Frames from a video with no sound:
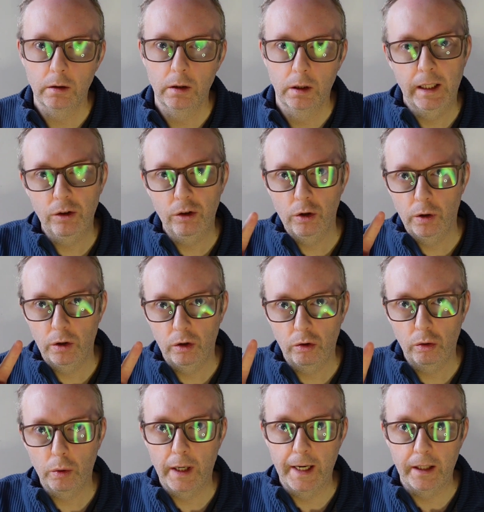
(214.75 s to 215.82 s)
Let's do it
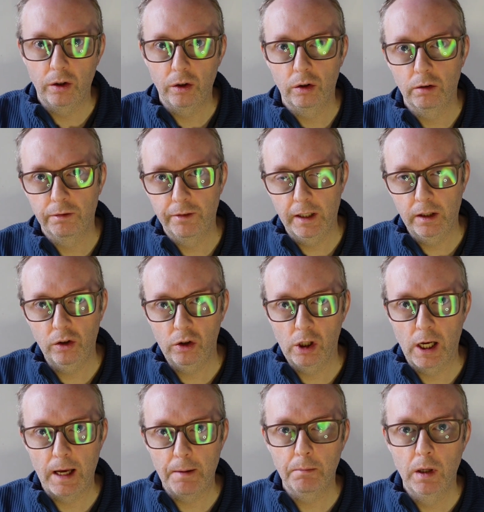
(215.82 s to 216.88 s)
twice. The first
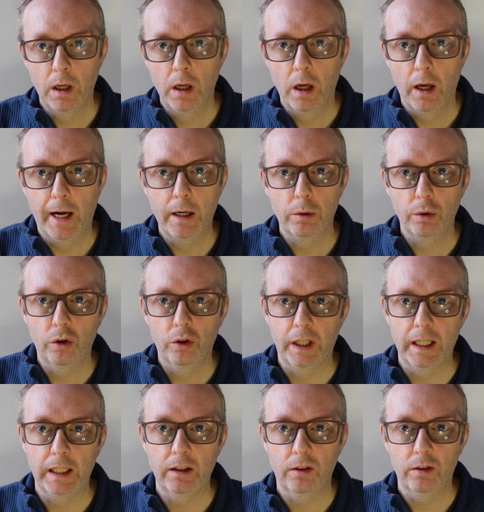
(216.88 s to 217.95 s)
time I will say
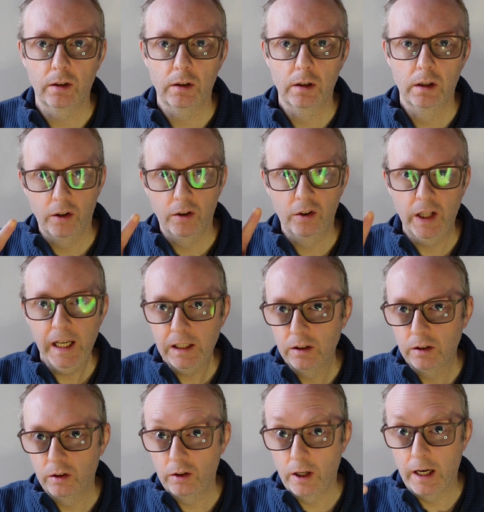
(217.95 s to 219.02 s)
it. The
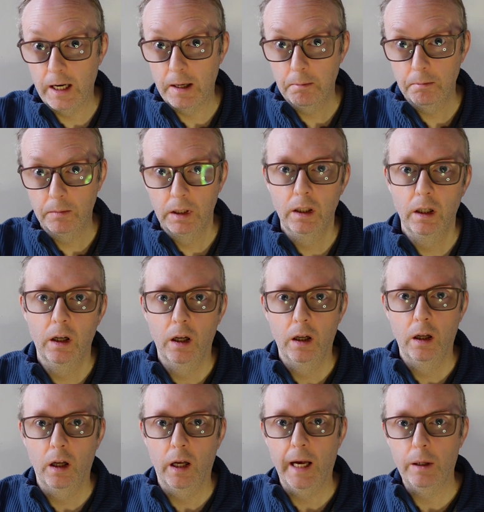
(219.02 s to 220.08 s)
second time
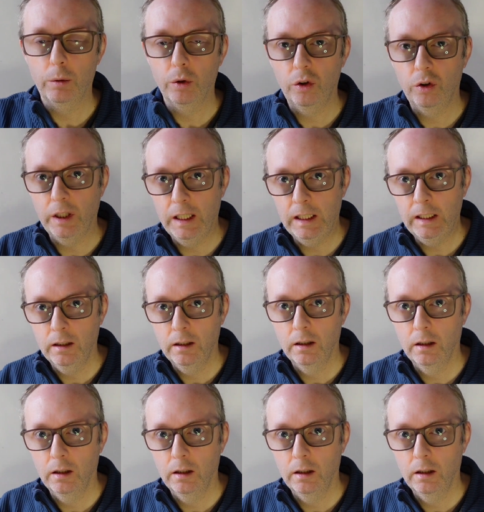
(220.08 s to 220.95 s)
I will say,